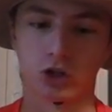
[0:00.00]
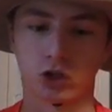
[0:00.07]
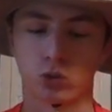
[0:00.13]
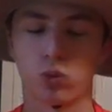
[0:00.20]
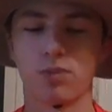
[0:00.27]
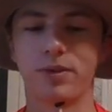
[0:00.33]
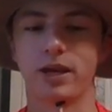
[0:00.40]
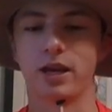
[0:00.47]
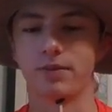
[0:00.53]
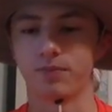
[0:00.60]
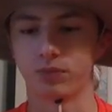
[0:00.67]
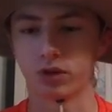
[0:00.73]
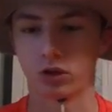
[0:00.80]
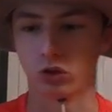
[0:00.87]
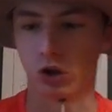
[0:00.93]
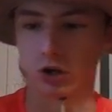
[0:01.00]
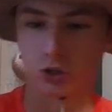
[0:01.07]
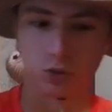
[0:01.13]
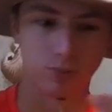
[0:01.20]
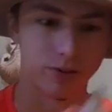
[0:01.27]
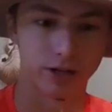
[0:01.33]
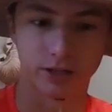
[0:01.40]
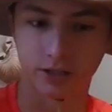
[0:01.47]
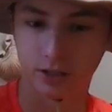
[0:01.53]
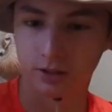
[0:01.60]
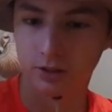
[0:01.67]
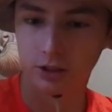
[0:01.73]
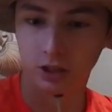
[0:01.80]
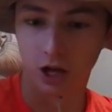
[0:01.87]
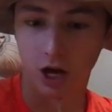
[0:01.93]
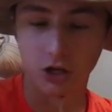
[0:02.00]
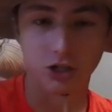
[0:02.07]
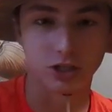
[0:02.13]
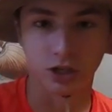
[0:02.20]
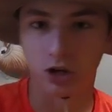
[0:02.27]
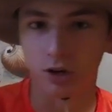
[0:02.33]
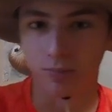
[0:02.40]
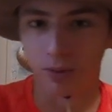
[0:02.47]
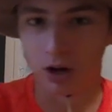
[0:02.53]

swimming it, a lot of swim baits, I just did an